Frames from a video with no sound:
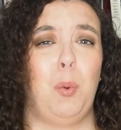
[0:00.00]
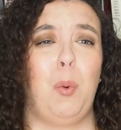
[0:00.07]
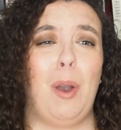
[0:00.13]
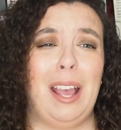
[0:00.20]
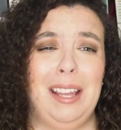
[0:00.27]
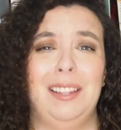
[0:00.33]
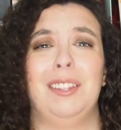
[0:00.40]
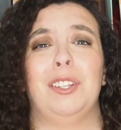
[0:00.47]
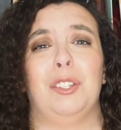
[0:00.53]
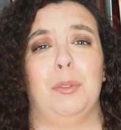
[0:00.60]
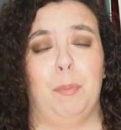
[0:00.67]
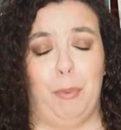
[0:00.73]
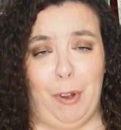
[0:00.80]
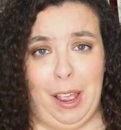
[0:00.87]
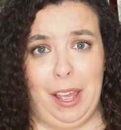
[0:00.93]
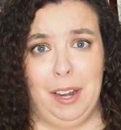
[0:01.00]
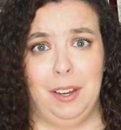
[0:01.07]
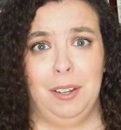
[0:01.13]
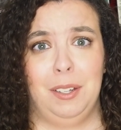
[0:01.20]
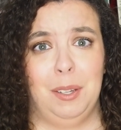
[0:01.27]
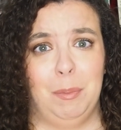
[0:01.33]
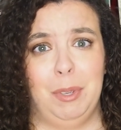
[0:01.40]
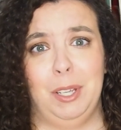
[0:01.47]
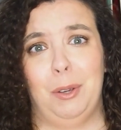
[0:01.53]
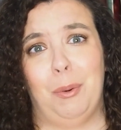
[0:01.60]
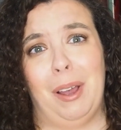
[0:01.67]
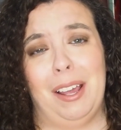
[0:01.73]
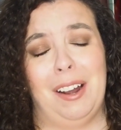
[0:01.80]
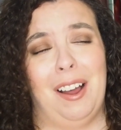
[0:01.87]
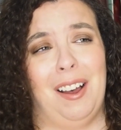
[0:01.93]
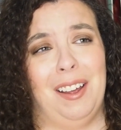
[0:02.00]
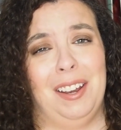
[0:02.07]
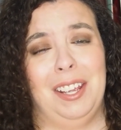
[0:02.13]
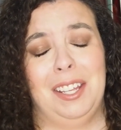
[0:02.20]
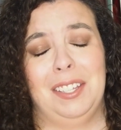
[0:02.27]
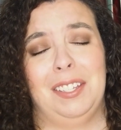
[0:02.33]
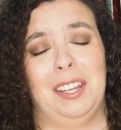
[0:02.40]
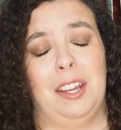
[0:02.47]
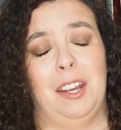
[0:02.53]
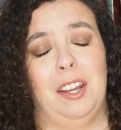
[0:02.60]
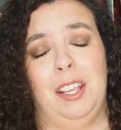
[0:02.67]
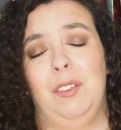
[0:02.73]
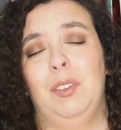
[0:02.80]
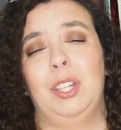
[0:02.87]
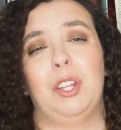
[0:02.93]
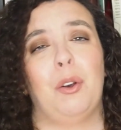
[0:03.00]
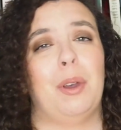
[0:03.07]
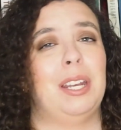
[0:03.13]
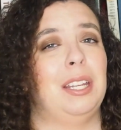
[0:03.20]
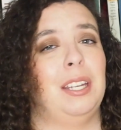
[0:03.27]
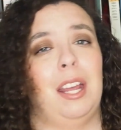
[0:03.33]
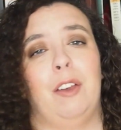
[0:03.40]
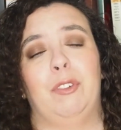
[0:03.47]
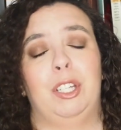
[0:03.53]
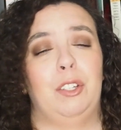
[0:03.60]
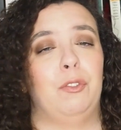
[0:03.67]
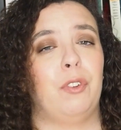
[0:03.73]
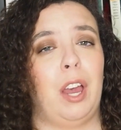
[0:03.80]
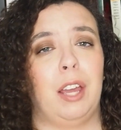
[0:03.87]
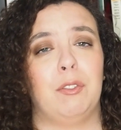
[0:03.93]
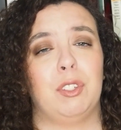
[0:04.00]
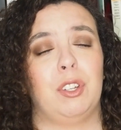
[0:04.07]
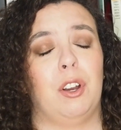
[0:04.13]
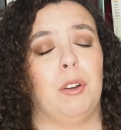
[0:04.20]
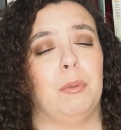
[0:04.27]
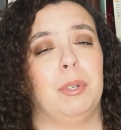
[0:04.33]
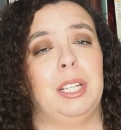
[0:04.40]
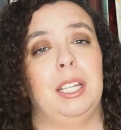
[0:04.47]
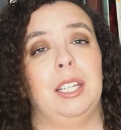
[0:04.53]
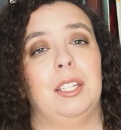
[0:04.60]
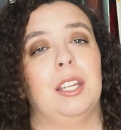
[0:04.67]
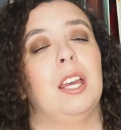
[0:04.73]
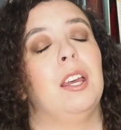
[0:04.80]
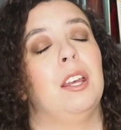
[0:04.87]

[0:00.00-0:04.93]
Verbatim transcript: quite the spread to be quite honest, and even though I didn't have any five-star reads,